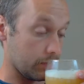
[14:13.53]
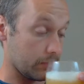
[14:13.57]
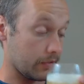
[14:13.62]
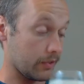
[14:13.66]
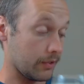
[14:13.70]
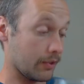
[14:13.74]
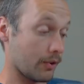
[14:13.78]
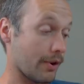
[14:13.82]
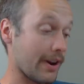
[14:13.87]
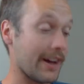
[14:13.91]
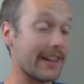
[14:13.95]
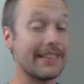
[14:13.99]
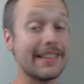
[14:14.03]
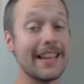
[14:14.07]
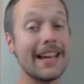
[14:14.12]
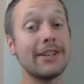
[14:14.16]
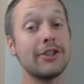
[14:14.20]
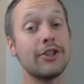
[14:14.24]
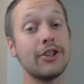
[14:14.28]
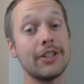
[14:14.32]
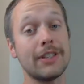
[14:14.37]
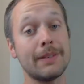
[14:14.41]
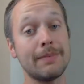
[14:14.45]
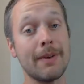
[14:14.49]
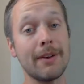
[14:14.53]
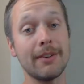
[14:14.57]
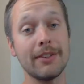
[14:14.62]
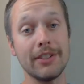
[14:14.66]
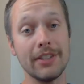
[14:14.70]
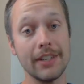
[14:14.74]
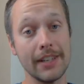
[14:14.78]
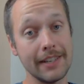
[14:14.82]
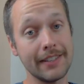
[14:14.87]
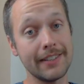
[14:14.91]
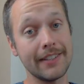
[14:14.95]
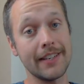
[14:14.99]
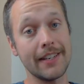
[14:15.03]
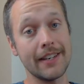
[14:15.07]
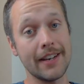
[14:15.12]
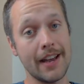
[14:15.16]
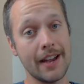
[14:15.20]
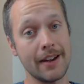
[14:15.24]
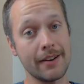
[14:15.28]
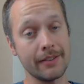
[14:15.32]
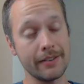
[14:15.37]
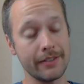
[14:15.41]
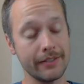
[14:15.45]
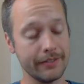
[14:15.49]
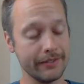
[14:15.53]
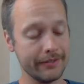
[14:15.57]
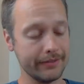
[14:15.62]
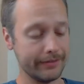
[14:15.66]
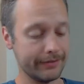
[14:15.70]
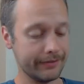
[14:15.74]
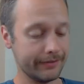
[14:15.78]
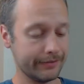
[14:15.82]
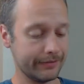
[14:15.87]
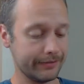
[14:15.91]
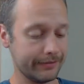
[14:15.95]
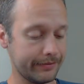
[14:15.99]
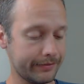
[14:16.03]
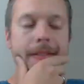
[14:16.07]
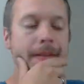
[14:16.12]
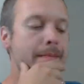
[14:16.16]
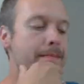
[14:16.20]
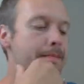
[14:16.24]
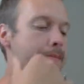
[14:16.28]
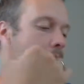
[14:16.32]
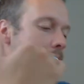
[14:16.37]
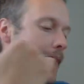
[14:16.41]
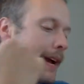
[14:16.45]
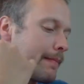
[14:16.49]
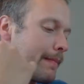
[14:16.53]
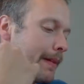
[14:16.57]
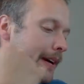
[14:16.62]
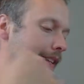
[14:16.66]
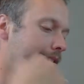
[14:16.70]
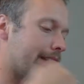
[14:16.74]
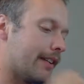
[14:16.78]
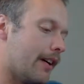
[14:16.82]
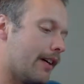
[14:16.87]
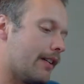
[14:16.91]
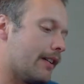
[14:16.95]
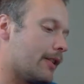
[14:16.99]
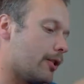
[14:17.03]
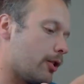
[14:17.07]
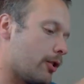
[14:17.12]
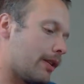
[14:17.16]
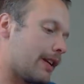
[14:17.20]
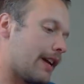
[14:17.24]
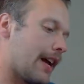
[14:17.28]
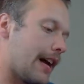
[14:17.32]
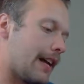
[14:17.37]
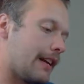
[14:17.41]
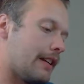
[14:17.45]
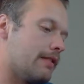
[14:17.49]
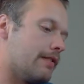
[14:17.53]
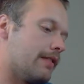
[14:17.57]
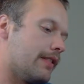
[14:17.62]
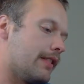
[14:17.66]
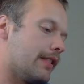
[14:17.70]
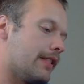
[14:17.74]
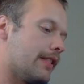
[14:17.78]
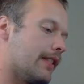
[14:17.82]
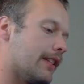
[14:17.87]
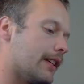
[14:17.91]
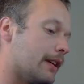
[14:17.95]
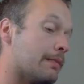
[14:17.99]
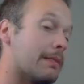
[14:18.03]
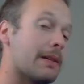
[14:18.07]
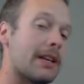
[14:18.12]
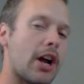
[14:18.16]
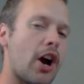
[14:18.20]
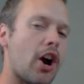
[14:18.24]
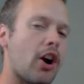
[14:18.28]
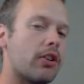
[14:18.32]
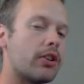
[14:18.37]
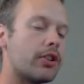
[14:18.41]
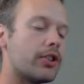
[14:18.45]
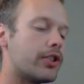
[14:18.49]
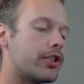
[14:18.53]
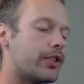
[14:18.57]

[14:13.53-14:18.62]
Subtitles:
Oh, that shit smells yeasty now. Back of my tongue here got even like a bit harsh.